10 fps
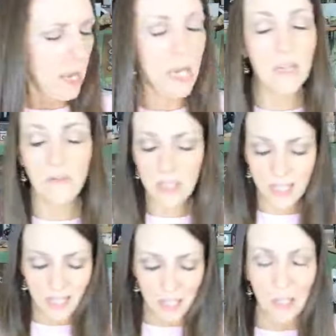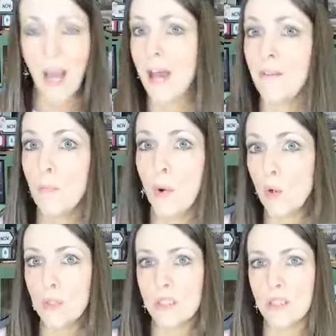And if I have a
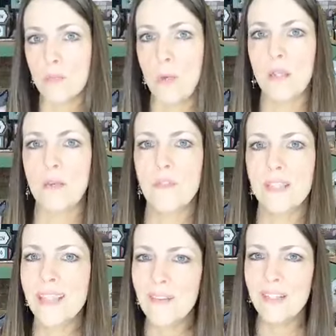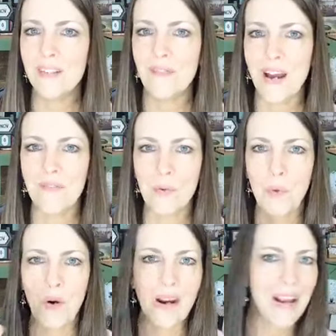bonus this month, if it's 75 or
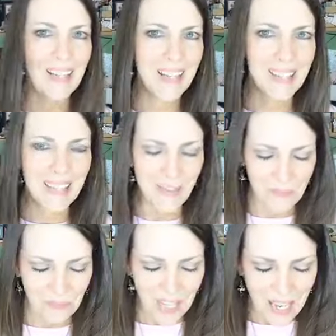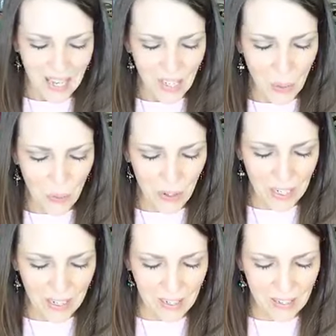more, hey Nancy, you will
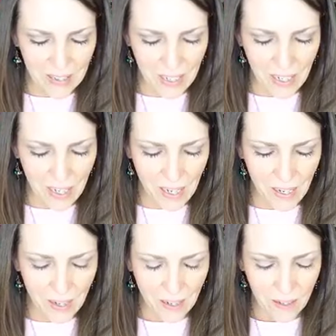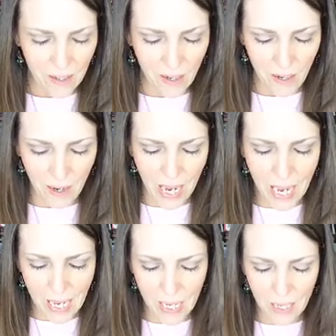get the
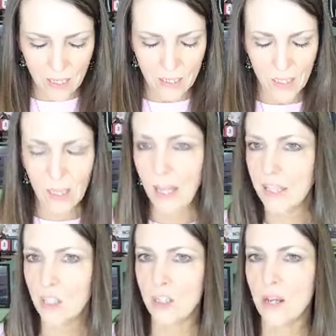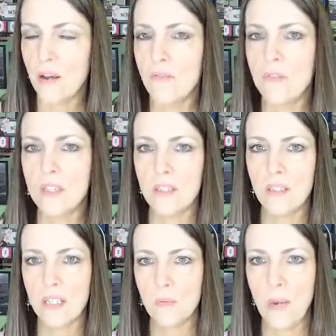a selection of
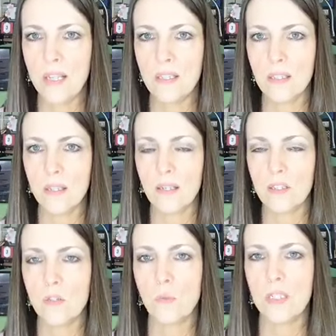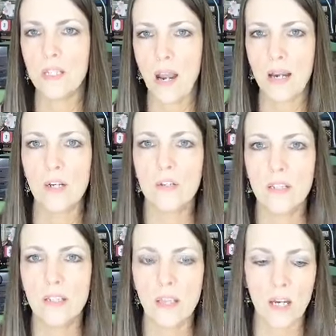6x6
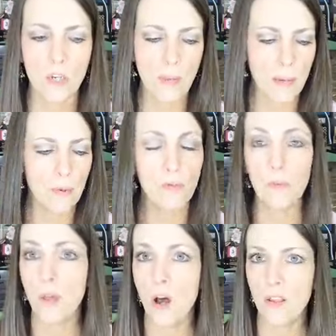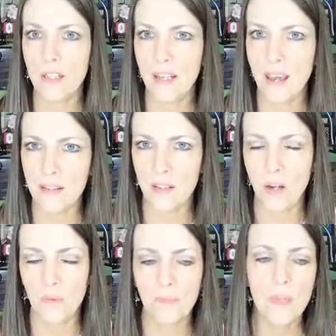retired designer paper from the holiday
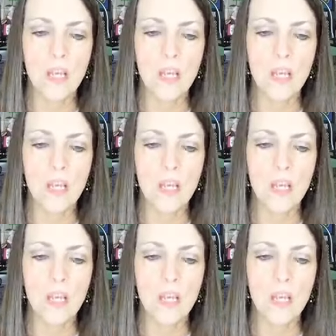catalog.